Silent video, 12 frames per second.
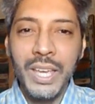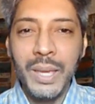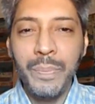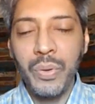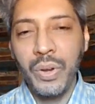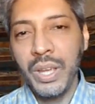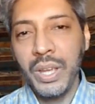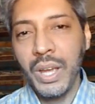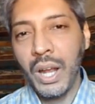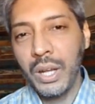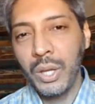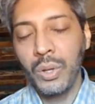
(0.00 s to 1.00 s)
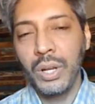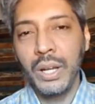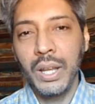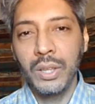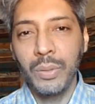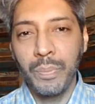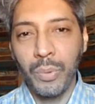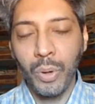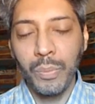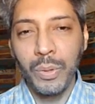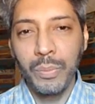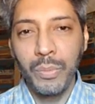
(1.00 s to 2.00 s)
keep re-articulating the
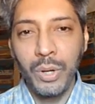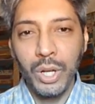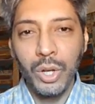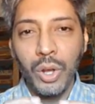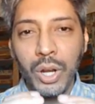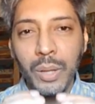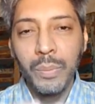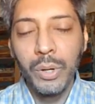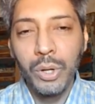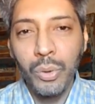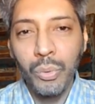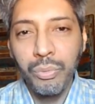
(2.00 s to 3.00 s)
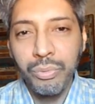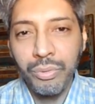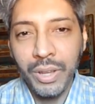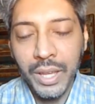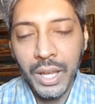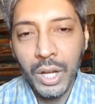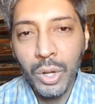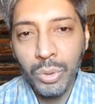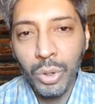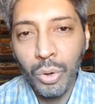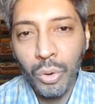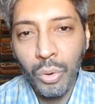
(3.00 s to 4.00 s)
problem till you're able to get
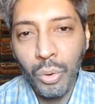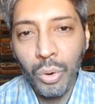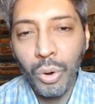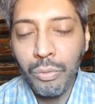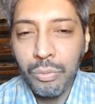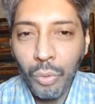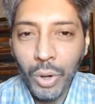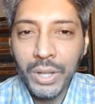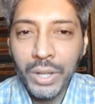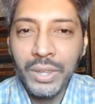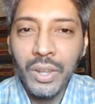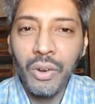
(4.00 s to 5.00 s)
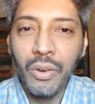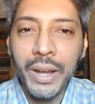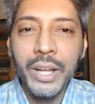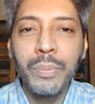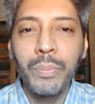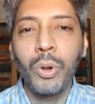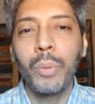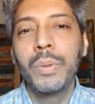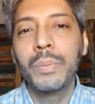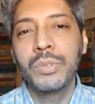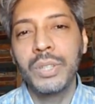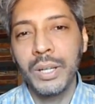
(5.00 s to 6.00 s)
to the core of what the right
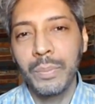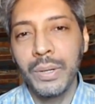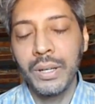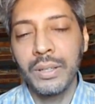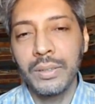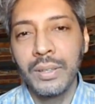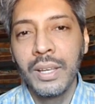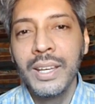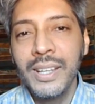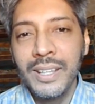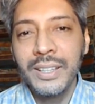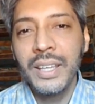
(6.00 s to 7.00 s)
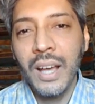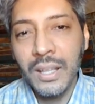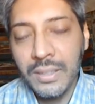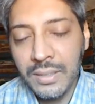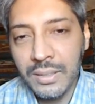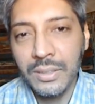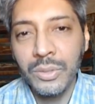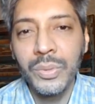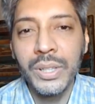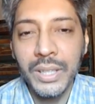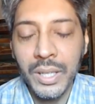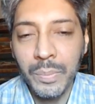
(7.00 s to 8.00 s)
problem statement is. The answers
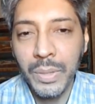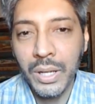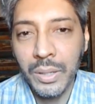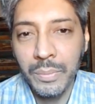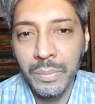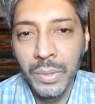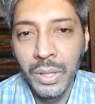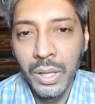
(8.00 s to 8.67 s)
will then become